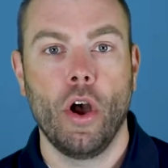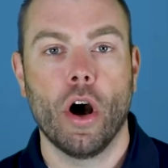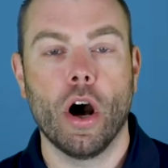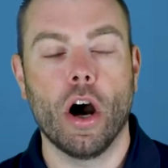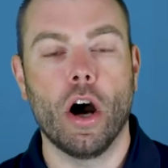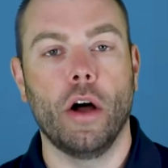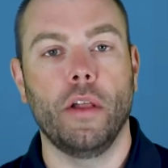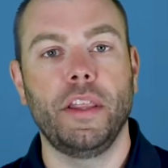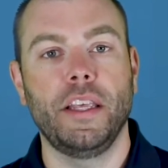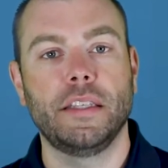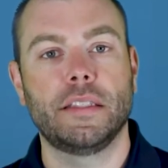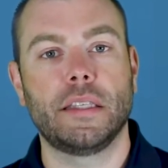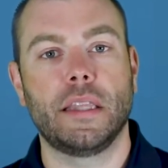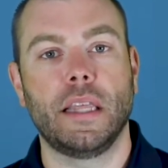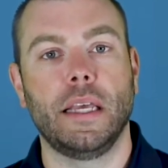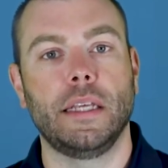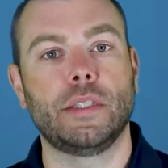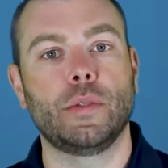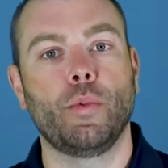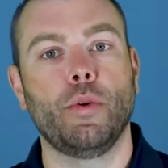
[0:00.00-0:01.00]
All these
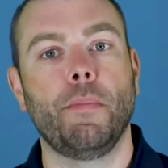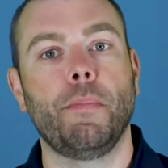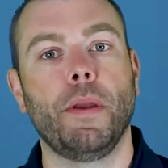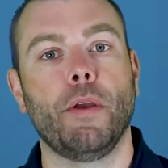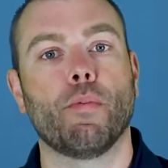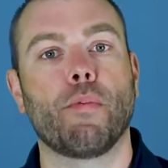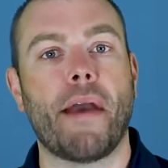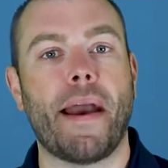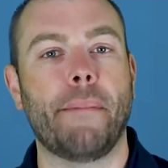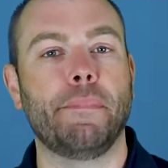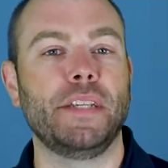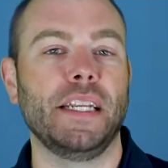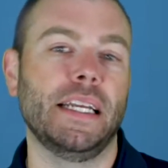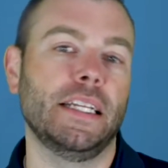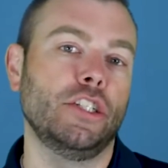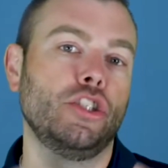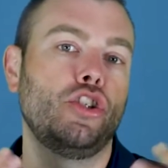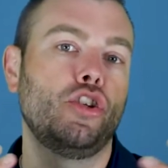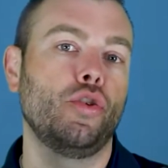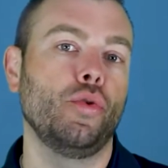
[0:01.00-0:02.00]
things would be wrapped
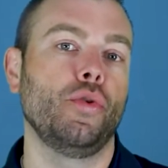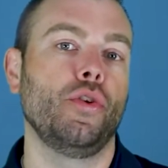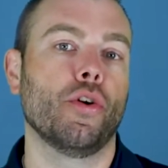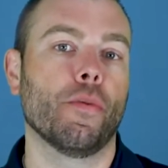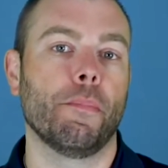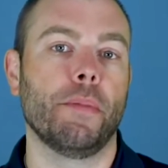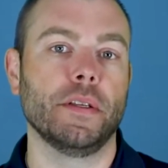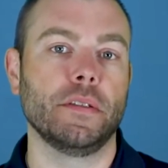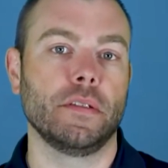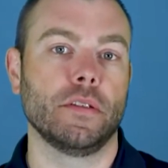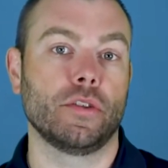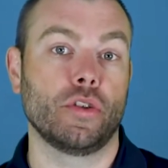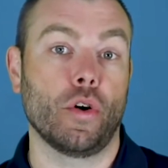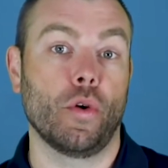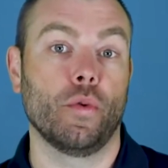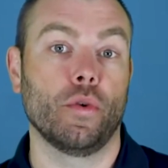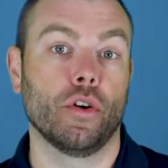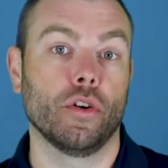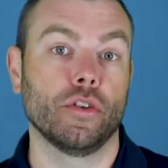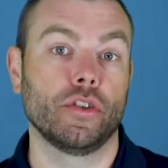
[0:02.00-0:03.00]
into your business
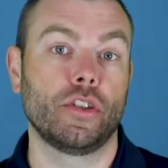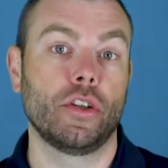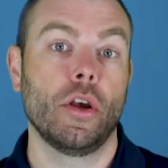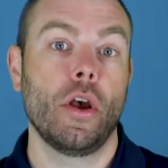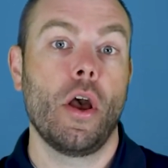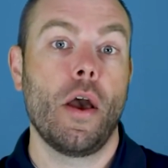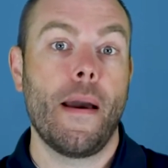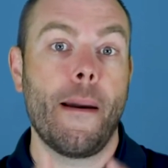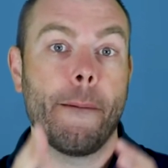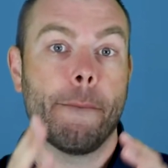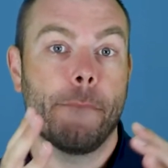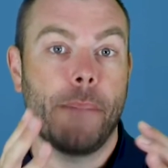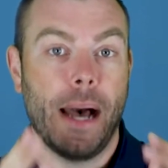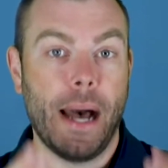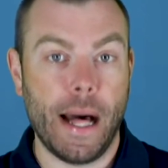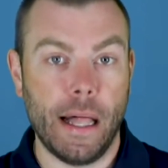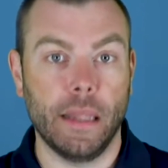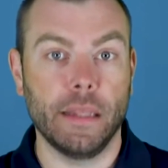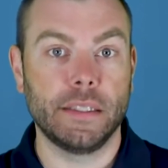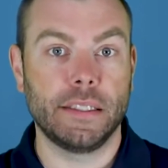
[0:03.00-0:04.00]
owner's
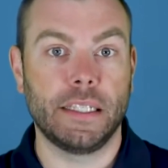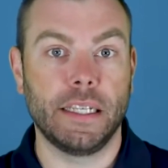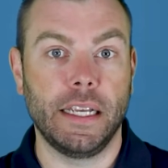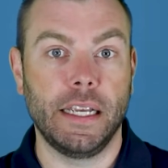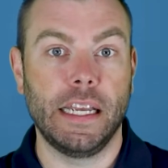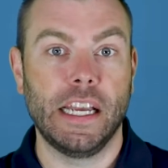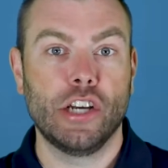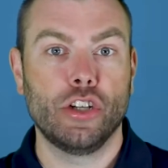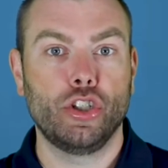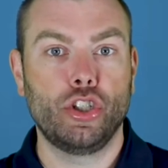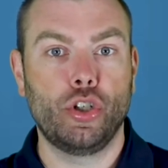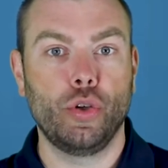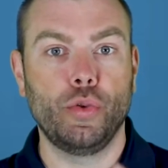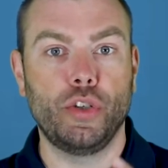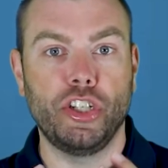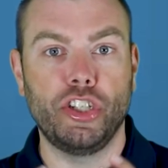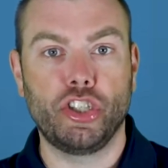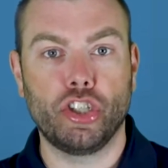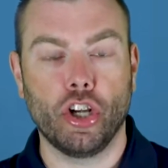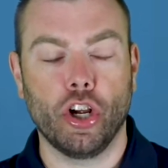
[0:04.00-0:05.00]
policy to
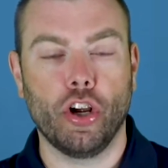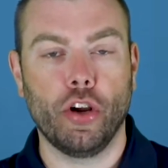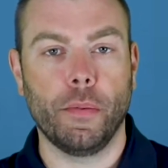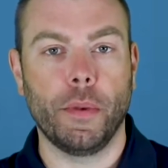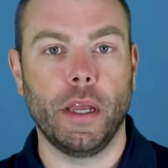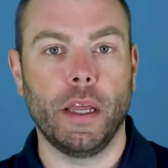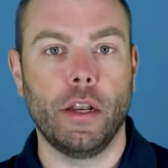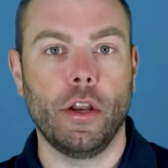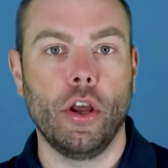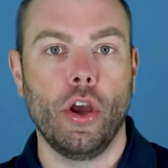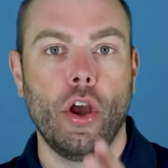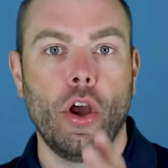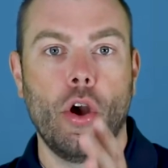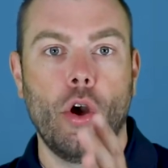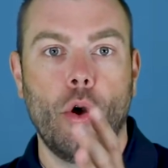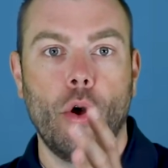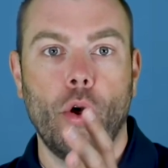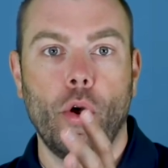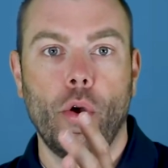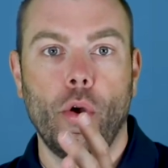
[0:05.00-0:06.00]
determine
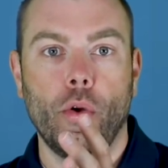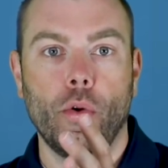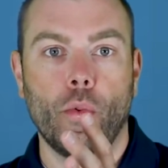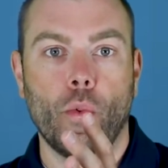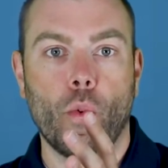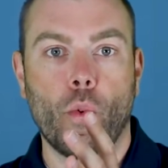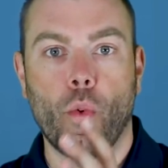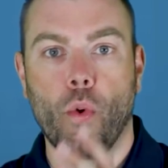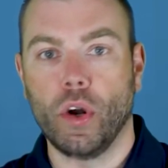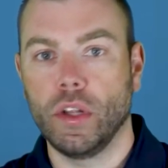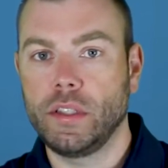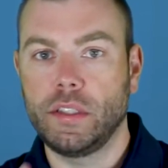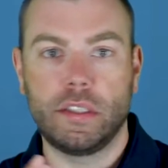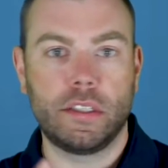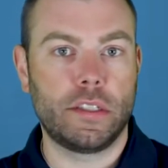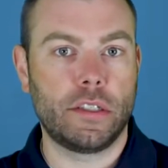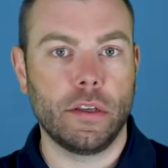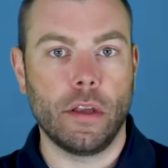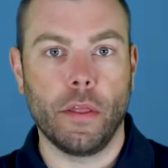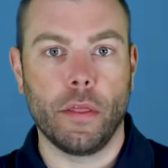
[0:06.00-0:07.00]

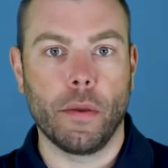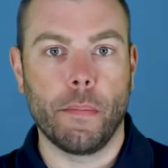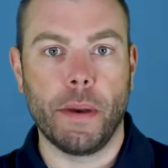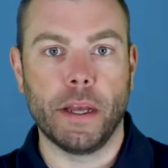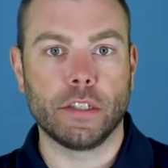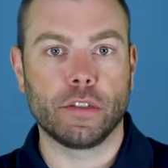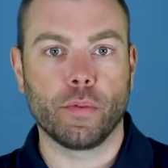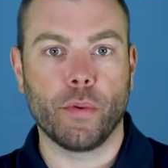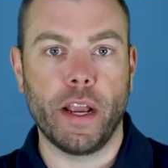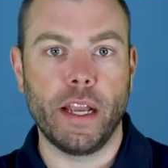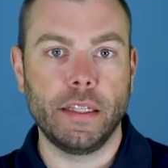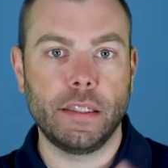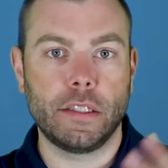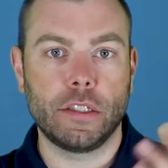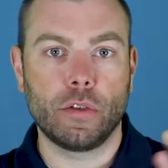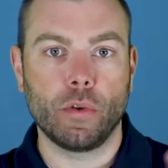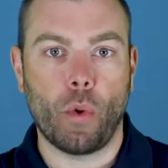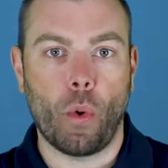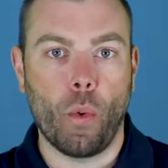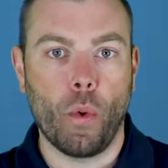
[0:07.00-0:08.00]
what's the best
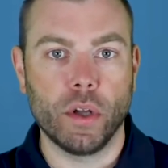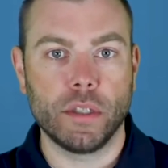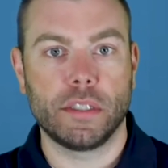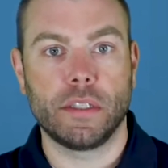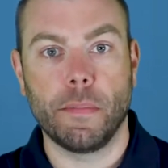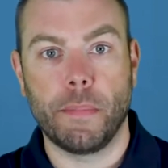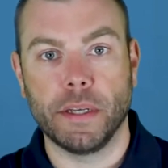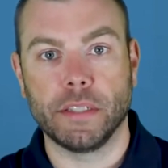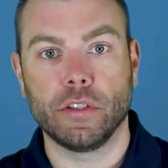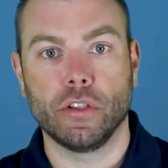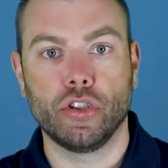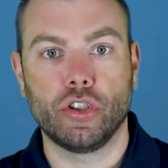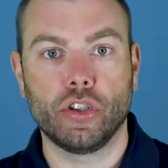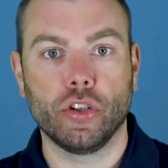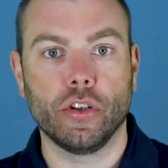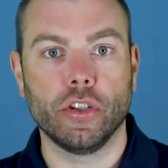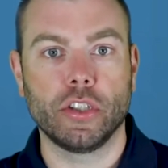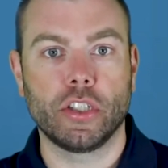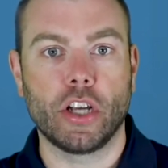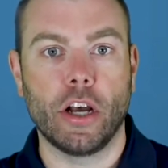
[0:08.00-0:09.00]
rates, what's the best
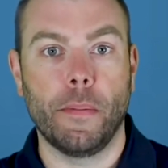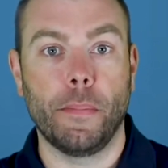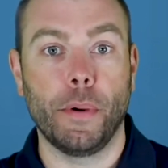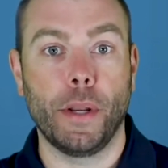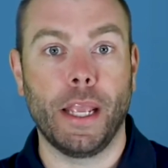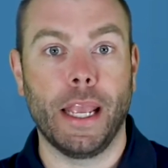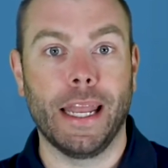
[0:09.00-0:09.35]
insurance company,